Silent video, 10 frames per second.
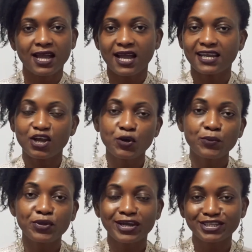and I hope
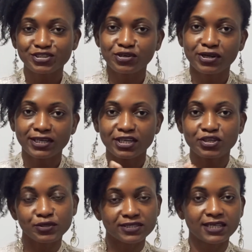you enjoy
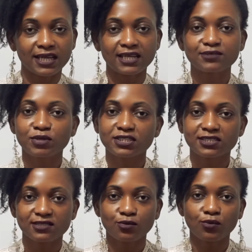using it as much as